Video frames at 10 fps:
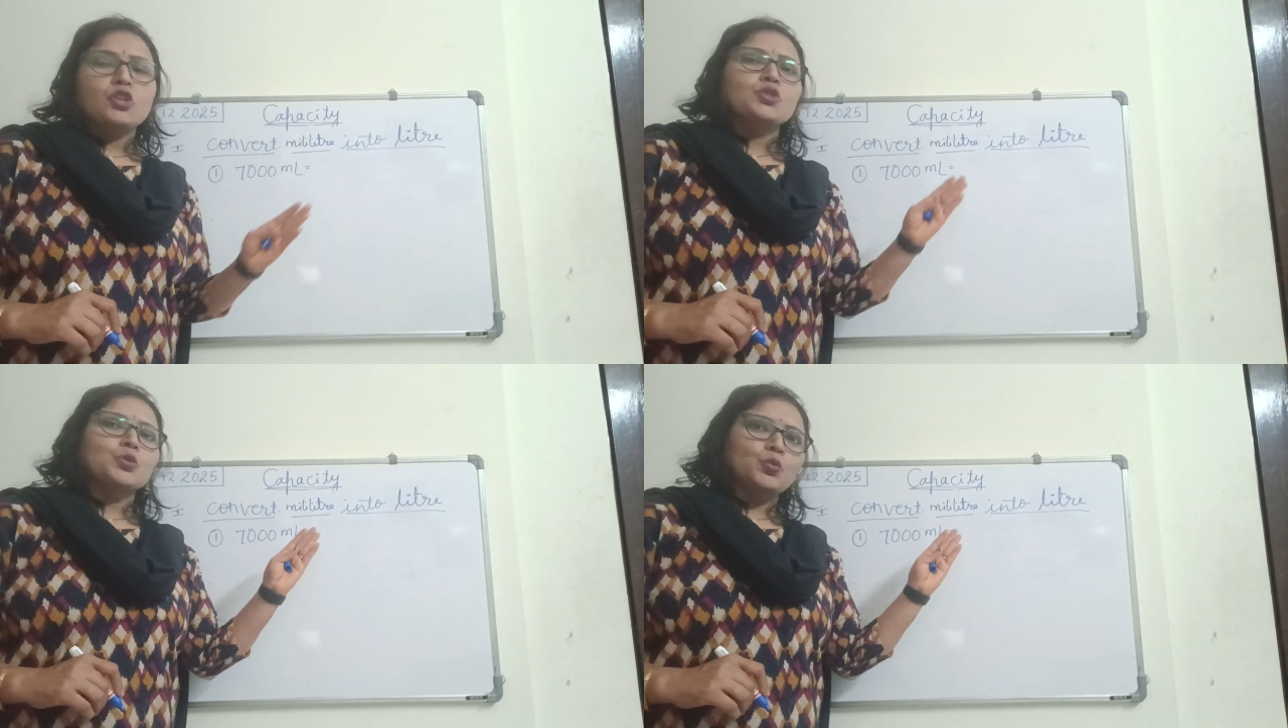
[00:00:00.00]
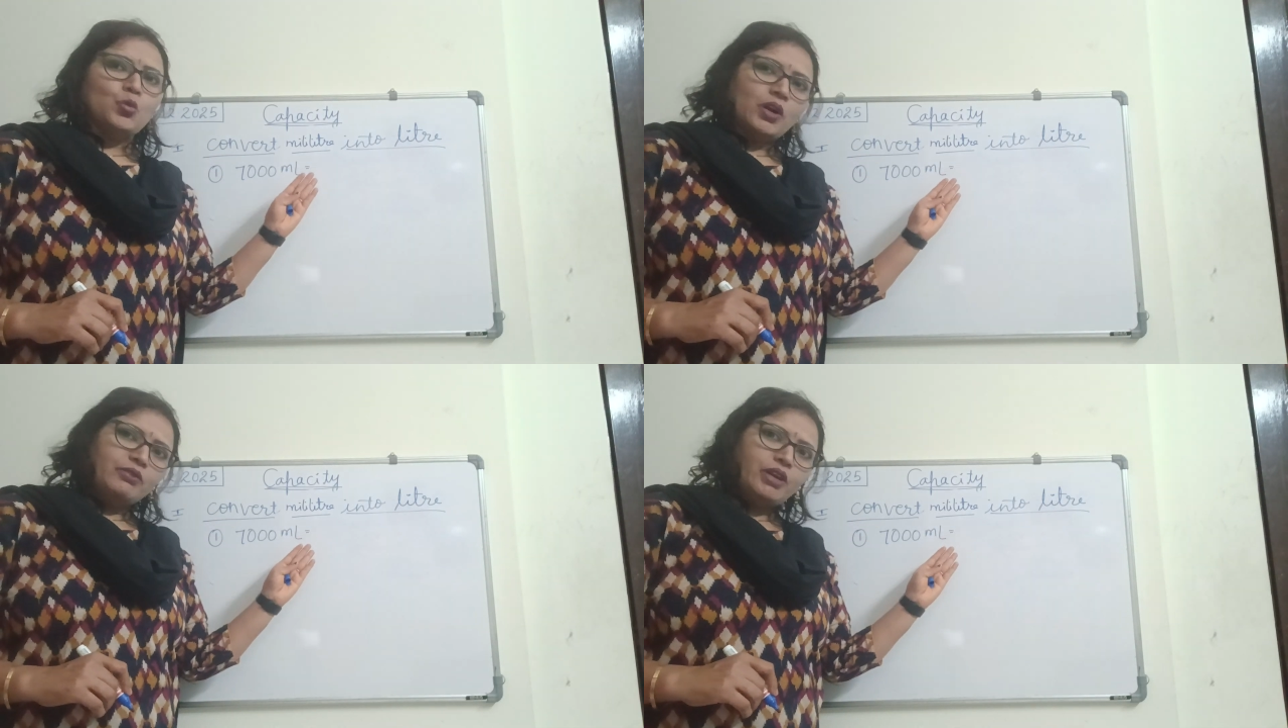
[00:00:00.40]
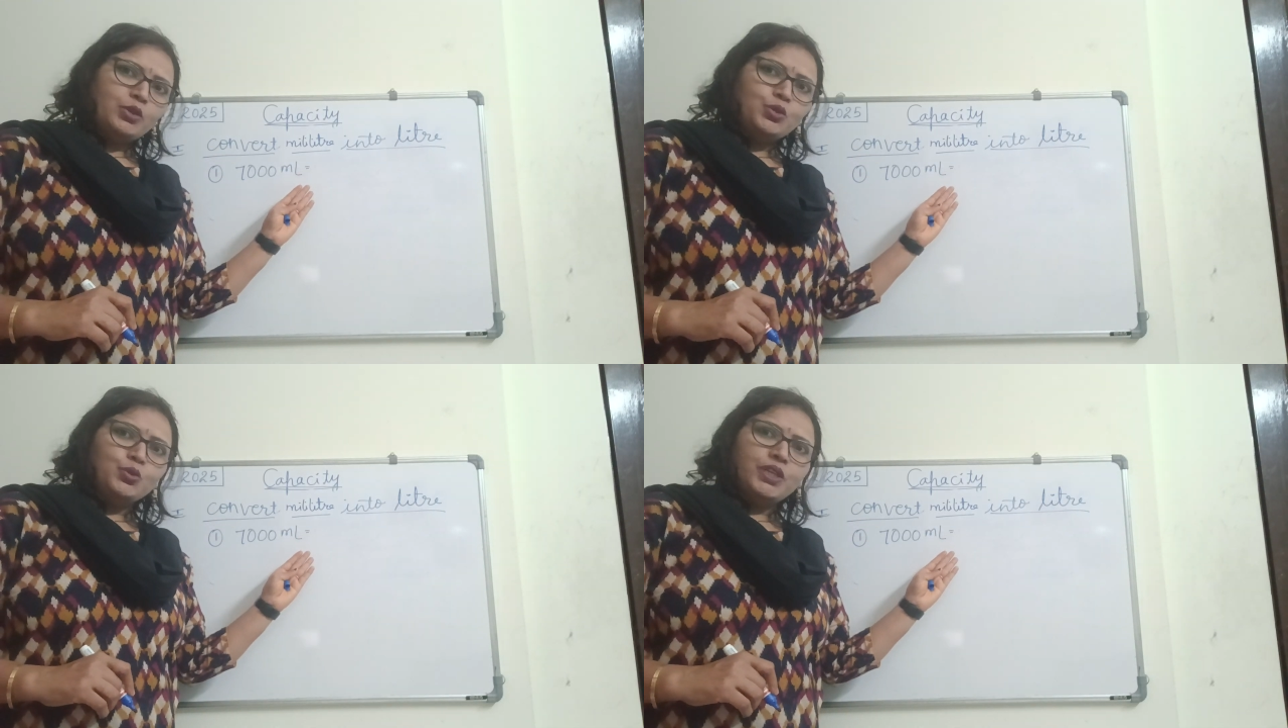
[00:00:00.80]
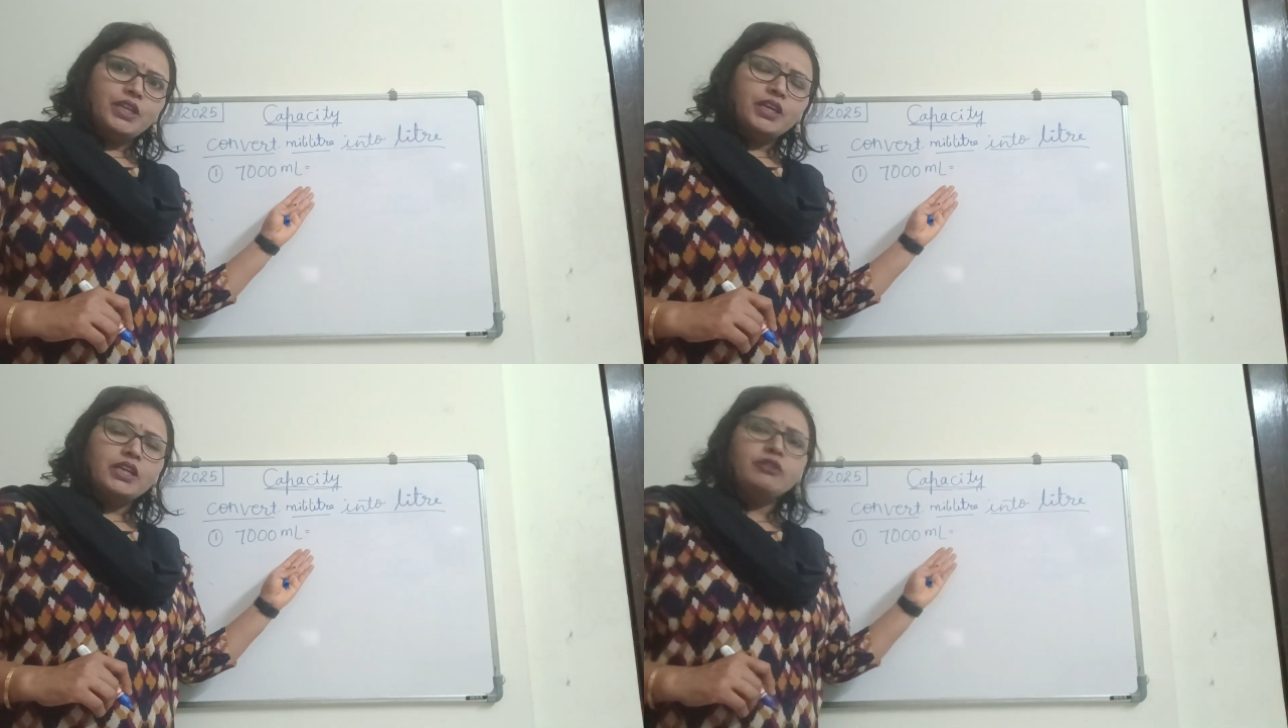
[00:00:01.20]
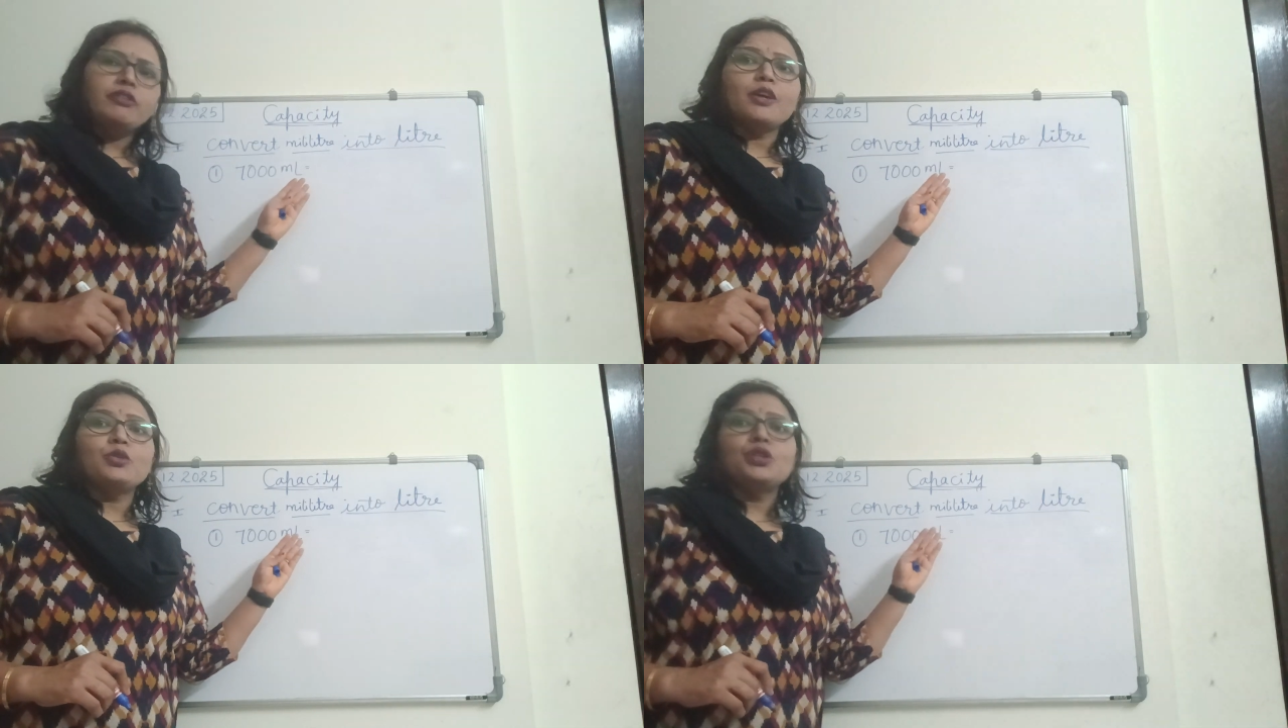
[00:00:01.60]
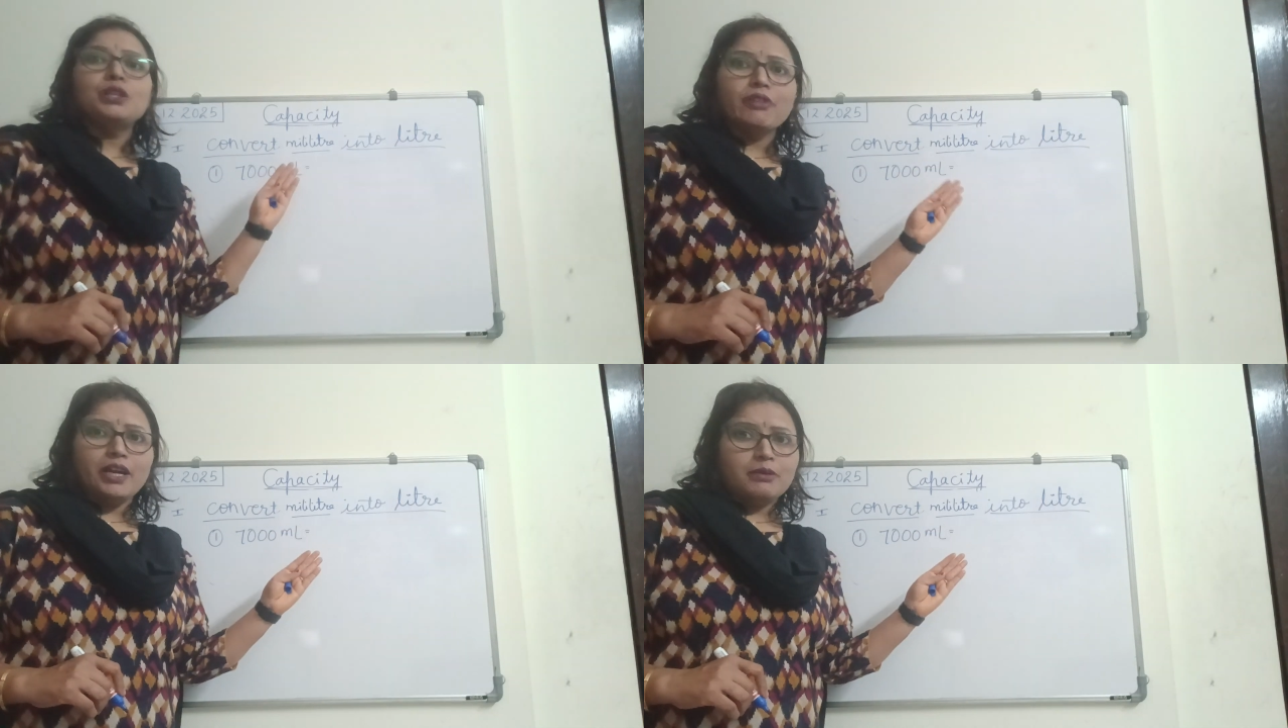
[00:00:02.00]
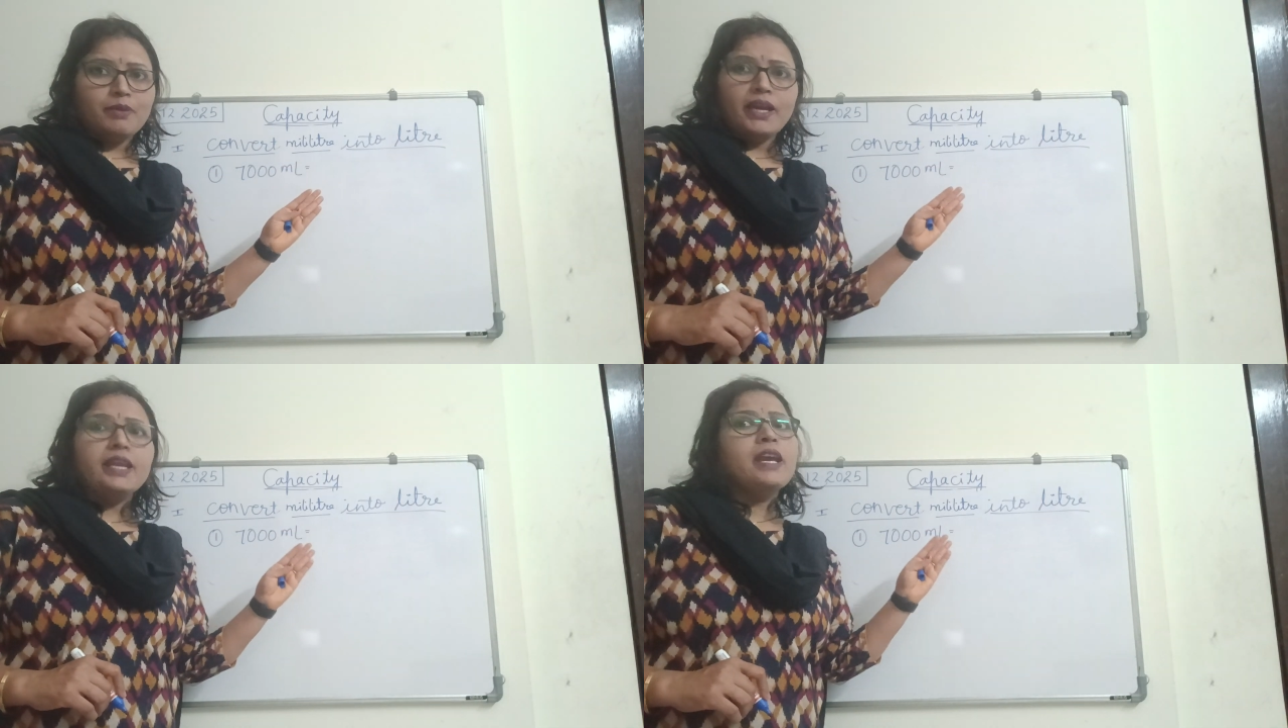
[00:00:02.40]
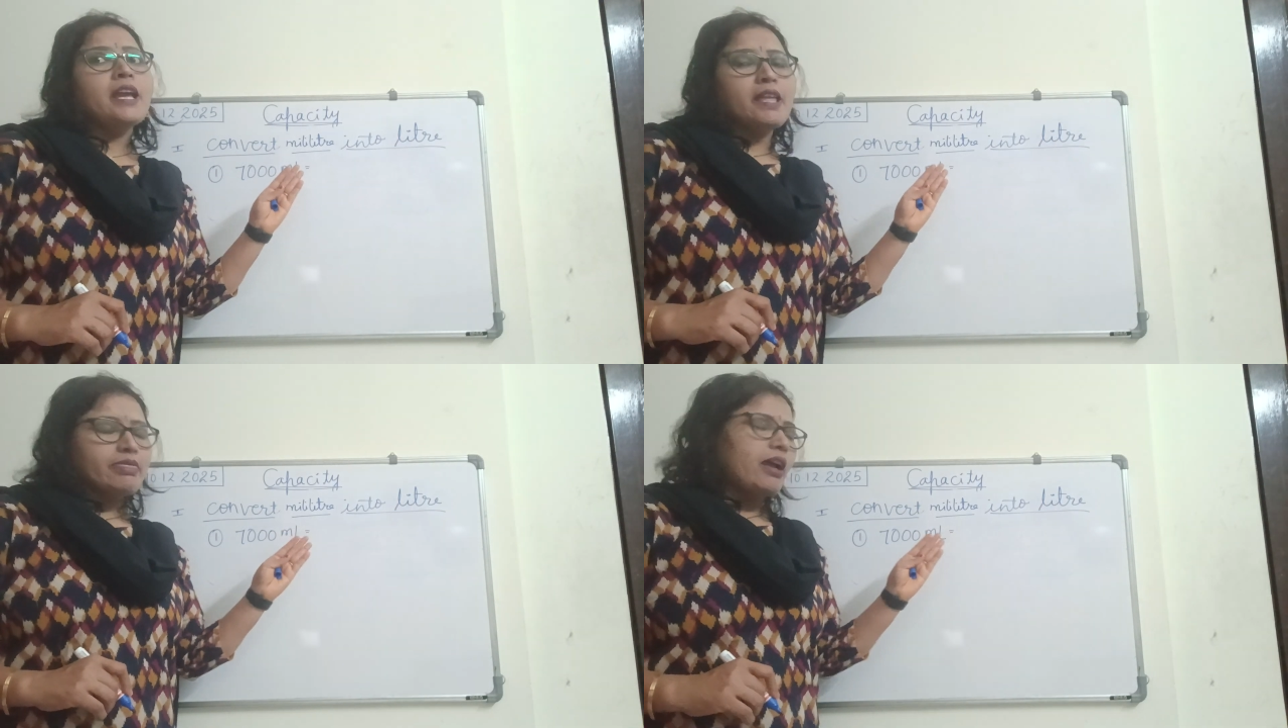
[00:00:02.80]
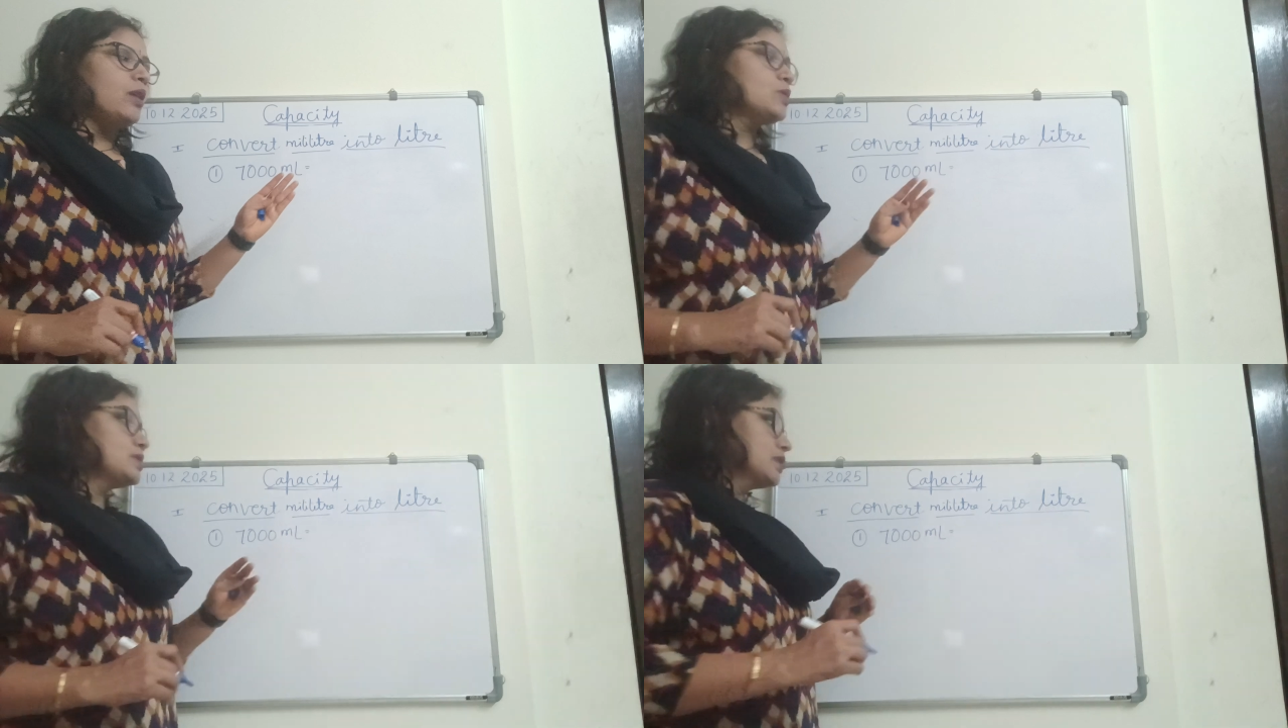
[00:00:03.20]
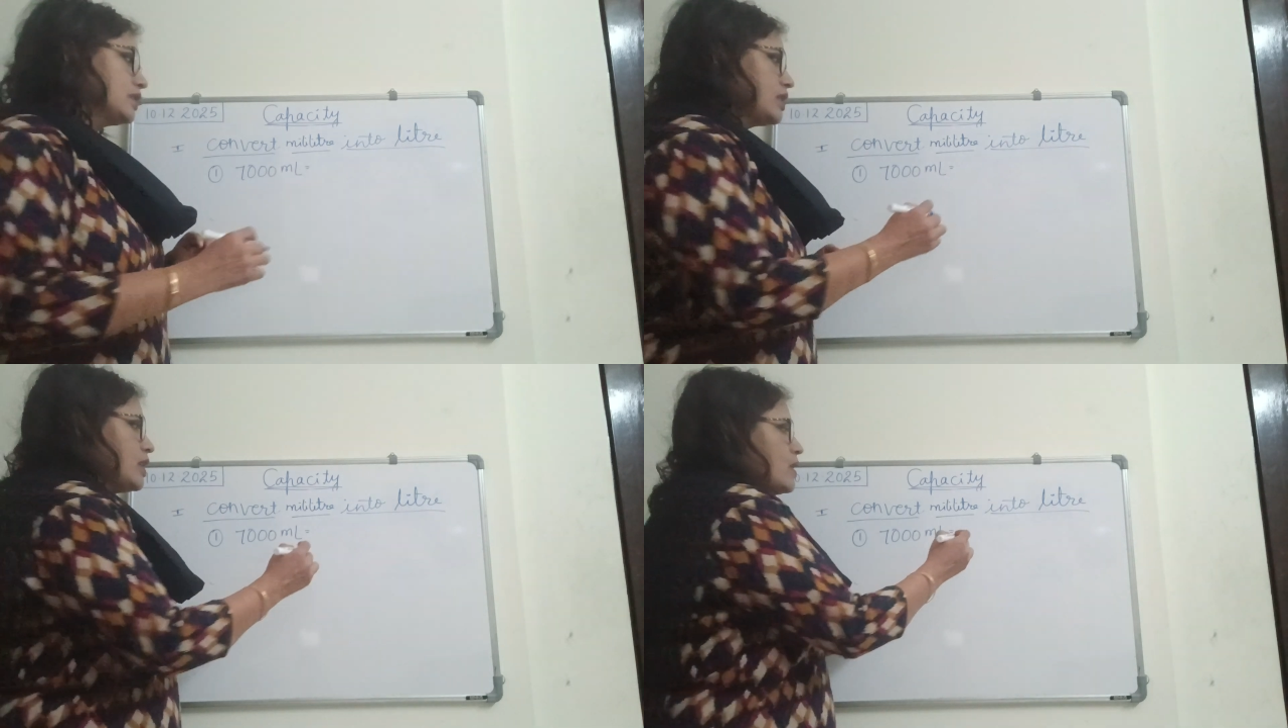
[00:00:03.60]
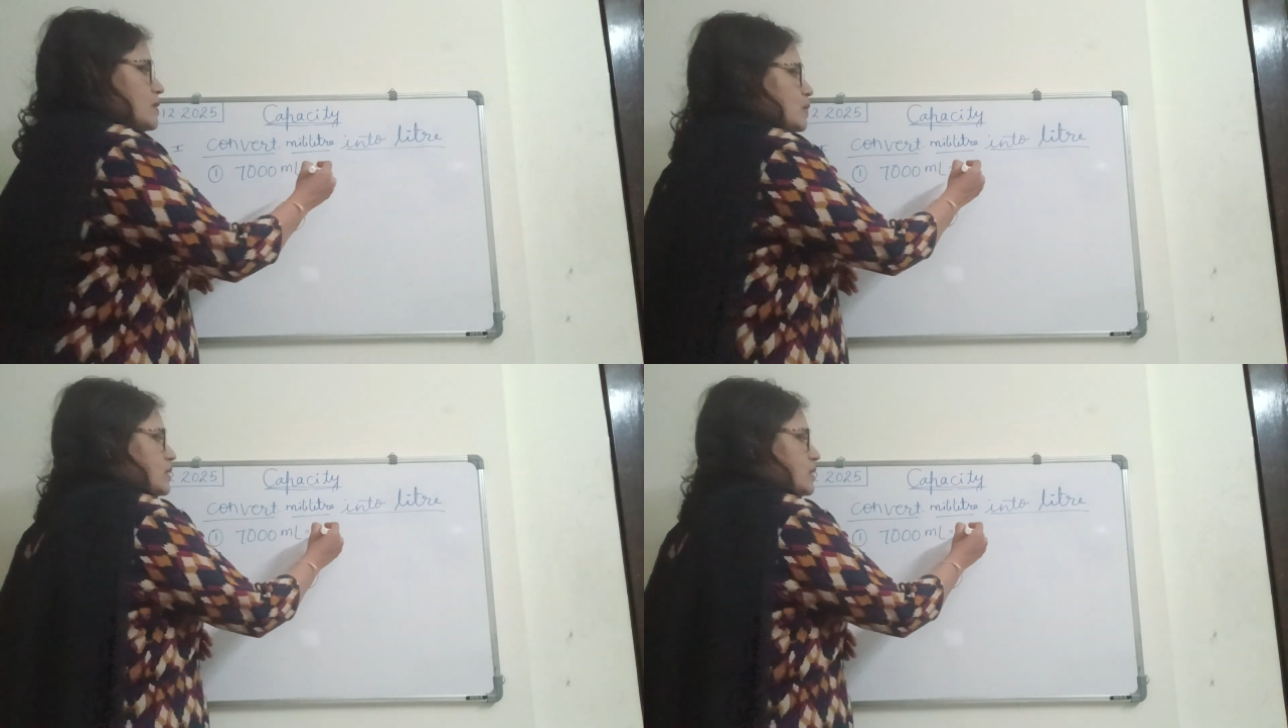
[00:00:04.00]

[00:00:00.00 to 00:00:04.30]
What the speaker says: So what we have to do here? We have to divide by 1000. So